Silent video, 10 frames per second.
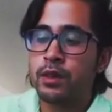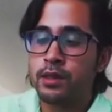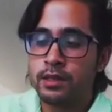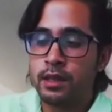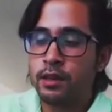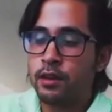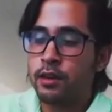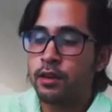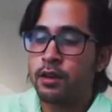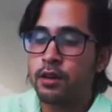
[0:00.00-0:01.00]
with
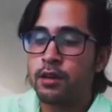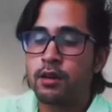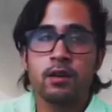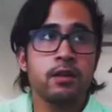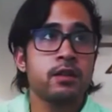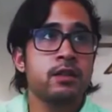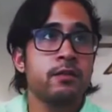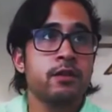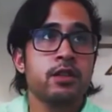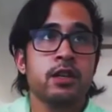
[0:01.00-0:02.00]
selling on all
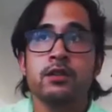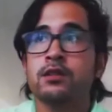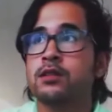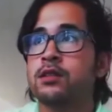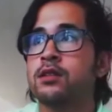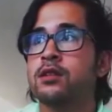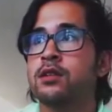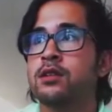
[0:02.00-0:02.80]
these different channels?